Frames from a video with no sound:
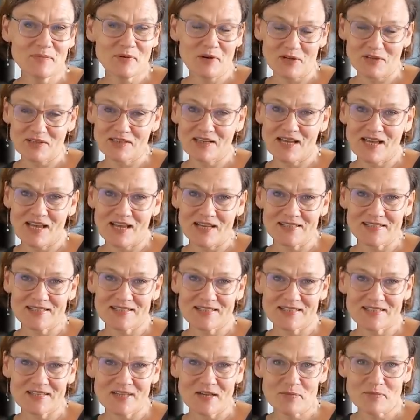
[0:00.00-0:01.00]

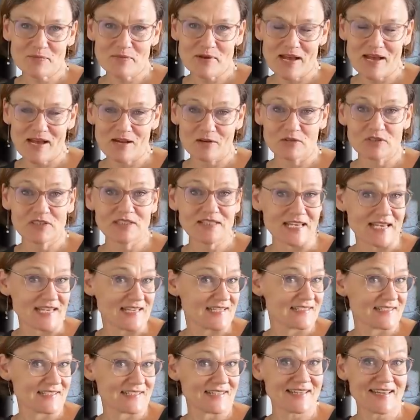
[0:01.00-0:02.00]
podcast about,
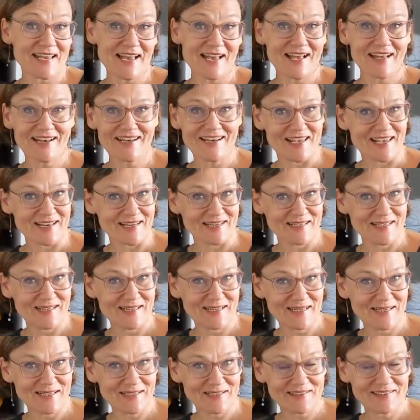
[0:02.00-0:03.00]
yes, yarn and
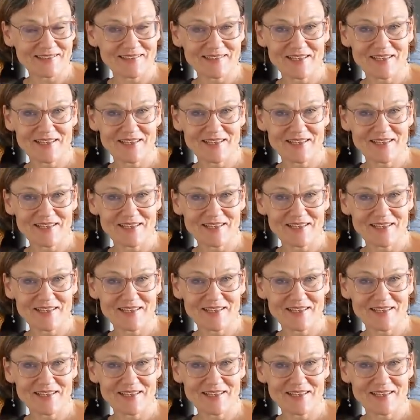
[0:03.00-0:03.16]
knitting,